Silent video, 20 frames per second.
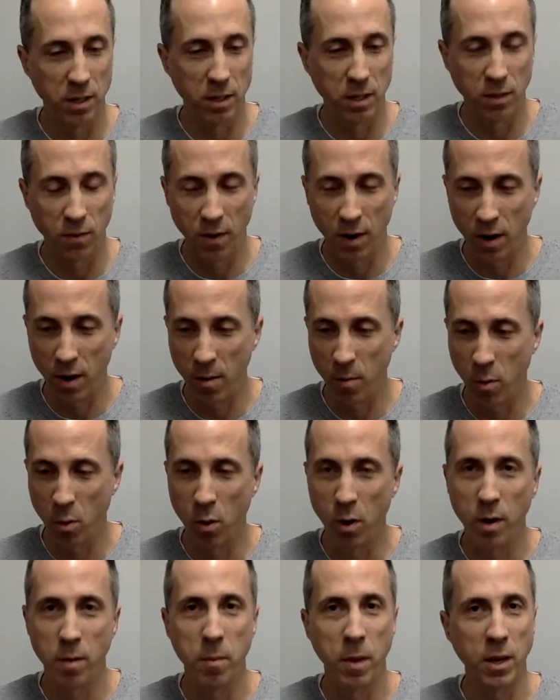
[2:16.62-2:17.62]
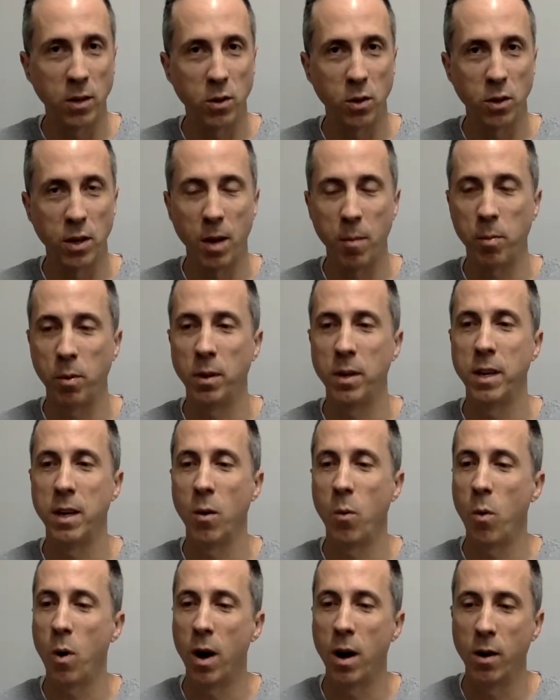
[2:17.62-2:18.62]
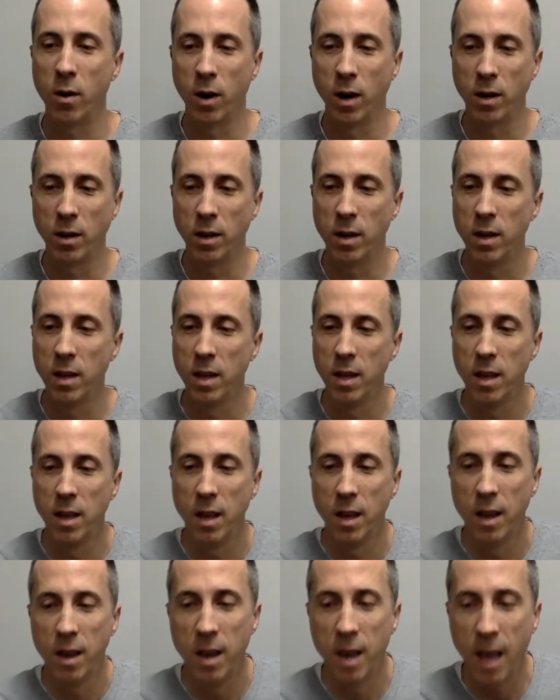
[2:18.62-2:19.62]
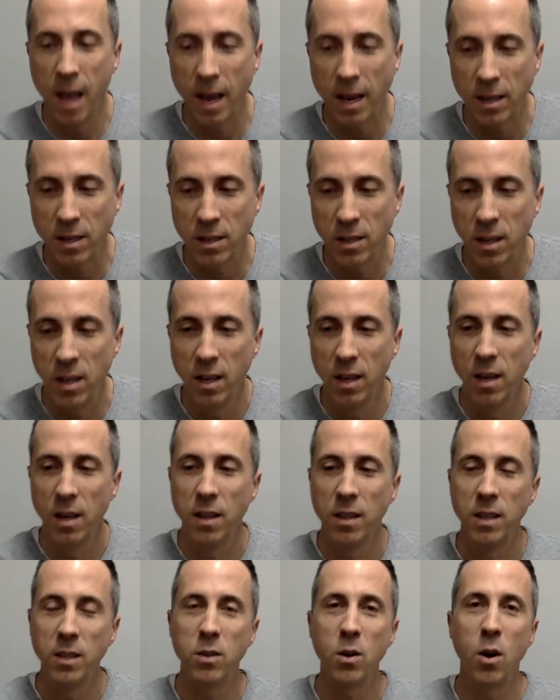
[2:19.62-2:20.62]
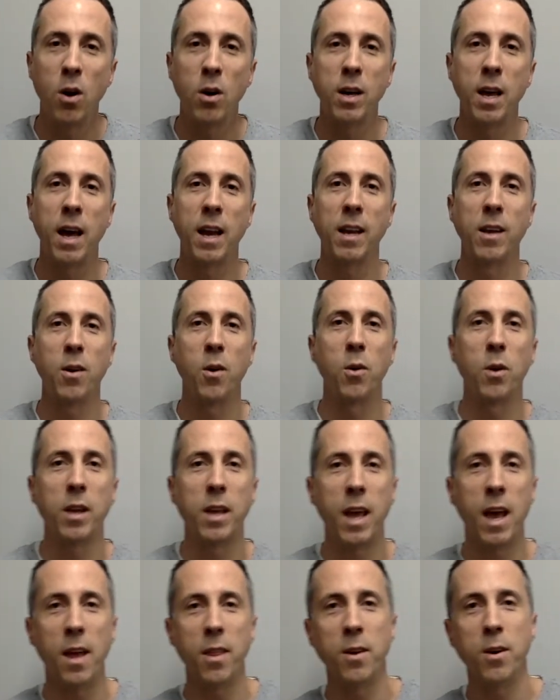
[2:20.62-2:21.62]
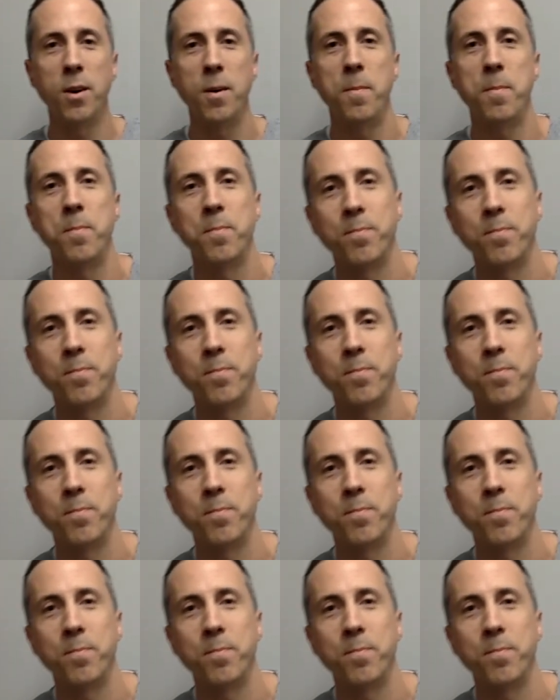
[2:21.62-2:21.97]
is very important. Make sure you have plenty of water on you. Next, these all kind of go together.